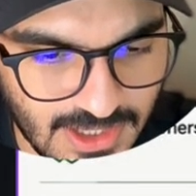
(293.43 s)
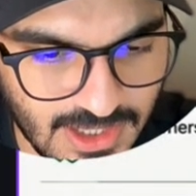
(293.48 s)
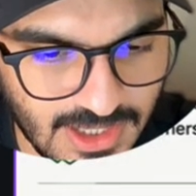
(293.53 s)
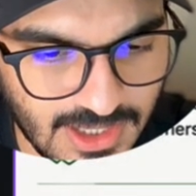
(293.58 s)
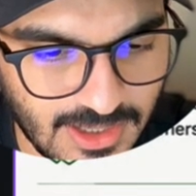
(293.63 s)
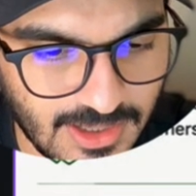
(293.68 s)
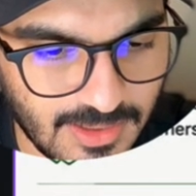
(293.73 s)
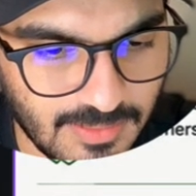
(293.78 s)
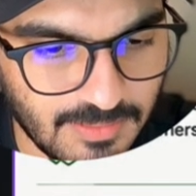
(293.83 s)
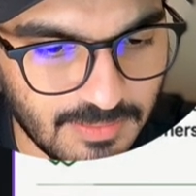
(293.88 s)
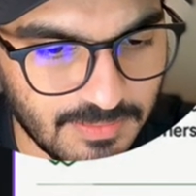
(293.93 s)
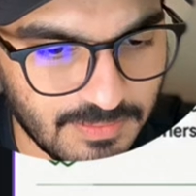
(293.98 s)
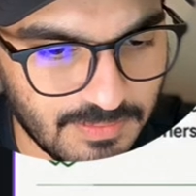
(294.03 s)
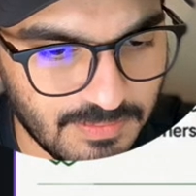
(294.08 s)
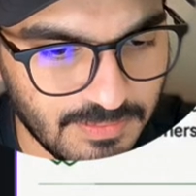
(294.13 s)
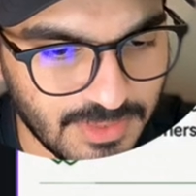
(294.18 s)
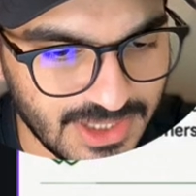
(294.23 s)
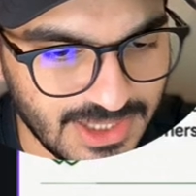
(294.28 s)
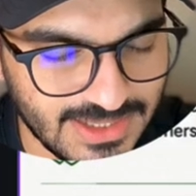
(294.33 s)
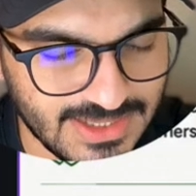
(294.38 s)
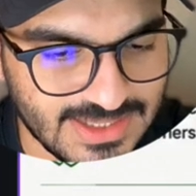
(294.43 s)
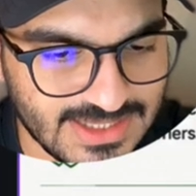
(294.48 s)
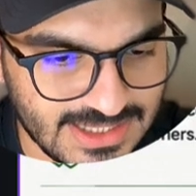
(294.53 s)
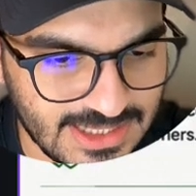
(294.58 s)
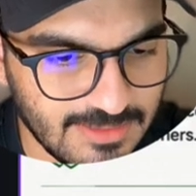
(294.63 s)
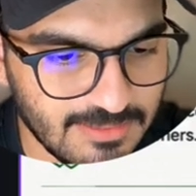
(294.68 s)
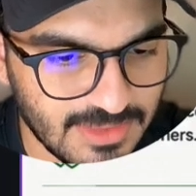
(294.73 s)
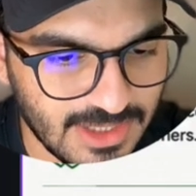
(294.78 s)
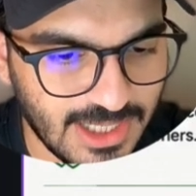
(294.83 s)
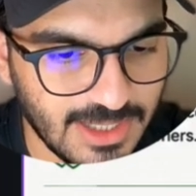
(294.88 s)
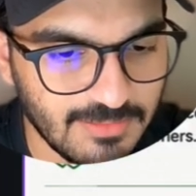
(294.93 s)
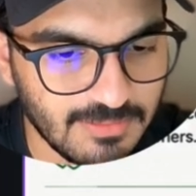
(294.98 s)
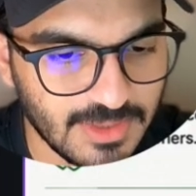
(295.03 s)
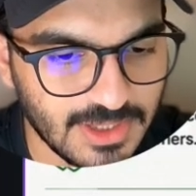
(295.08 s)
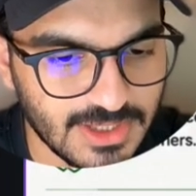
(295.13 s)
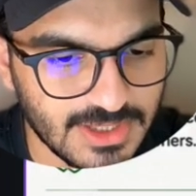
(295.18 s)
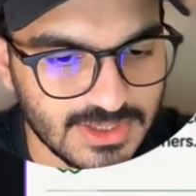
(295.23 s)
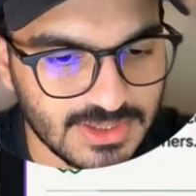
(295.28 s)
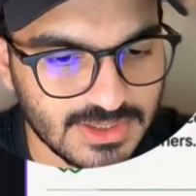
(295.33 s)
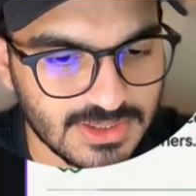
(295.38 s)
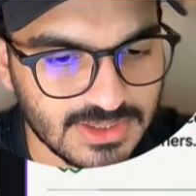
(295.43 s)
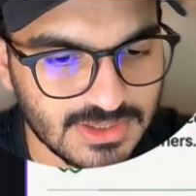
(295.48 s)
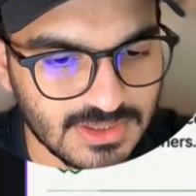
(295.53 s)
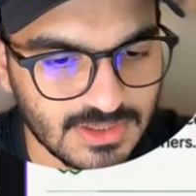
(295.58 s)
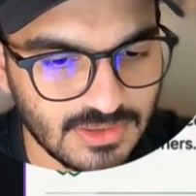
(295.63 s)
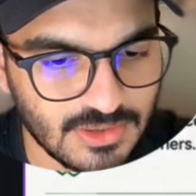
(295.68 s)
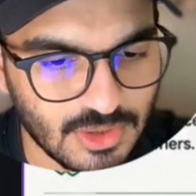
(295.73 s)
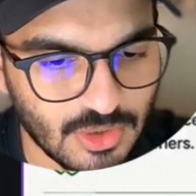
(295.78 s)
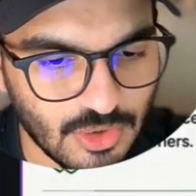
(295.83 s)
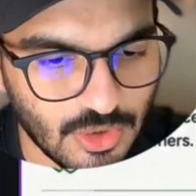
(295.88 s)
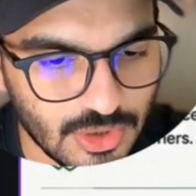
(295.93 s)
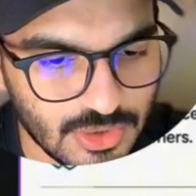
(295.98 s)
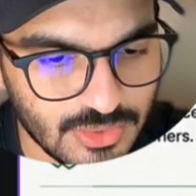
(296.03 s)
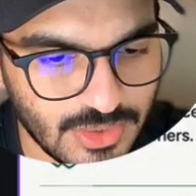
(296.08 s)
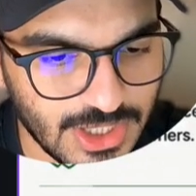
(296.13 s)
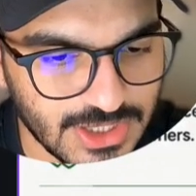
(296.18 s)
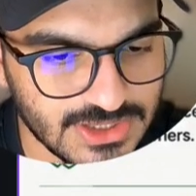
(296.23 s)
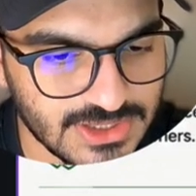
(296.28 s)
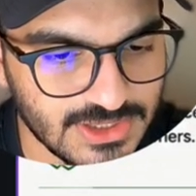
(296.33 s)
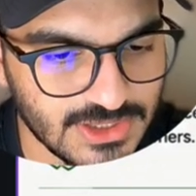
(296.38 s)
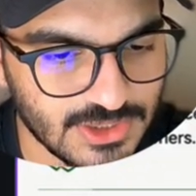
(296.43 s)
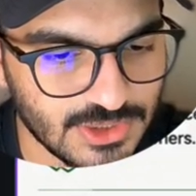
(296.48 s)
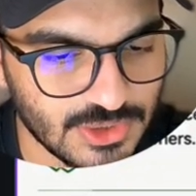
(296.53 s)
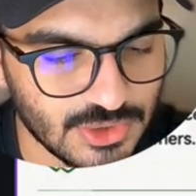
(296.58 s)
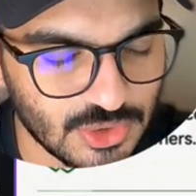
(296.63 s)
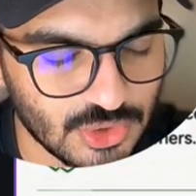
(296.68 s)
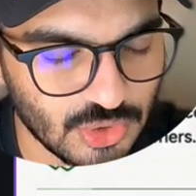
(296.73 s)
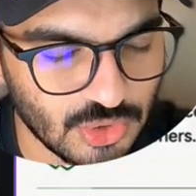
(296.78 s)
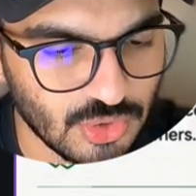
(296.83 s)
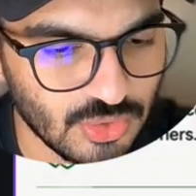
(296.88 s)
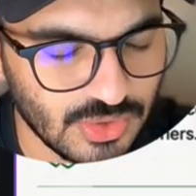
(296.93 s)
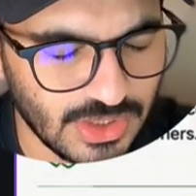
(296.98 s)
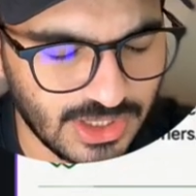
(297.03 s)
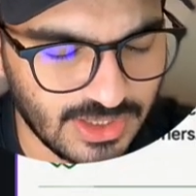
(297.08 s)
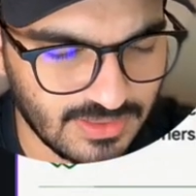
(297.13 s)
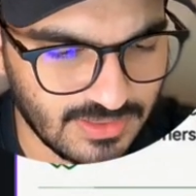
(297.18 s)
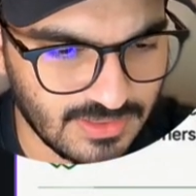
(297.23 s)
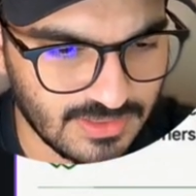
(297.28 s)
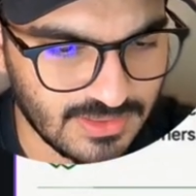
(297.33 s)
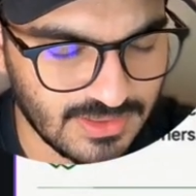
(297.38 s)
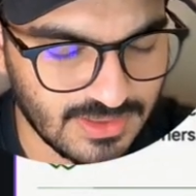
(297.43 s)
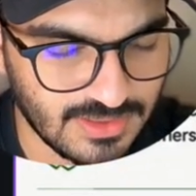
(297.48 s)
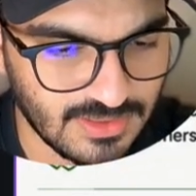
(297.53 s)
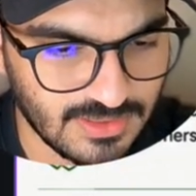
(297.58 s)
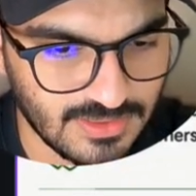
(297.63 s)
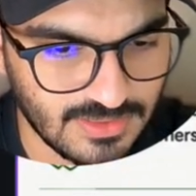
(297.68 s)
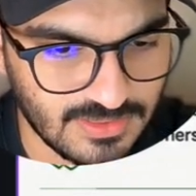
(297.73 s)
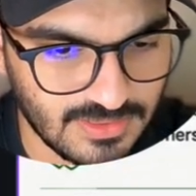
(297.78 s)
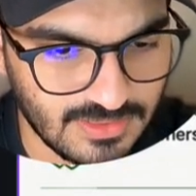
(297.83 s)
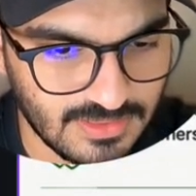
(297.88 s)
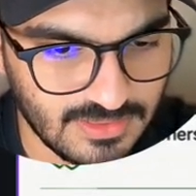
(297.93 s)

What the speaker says: Uh, but at the same time, because the call to action is so like the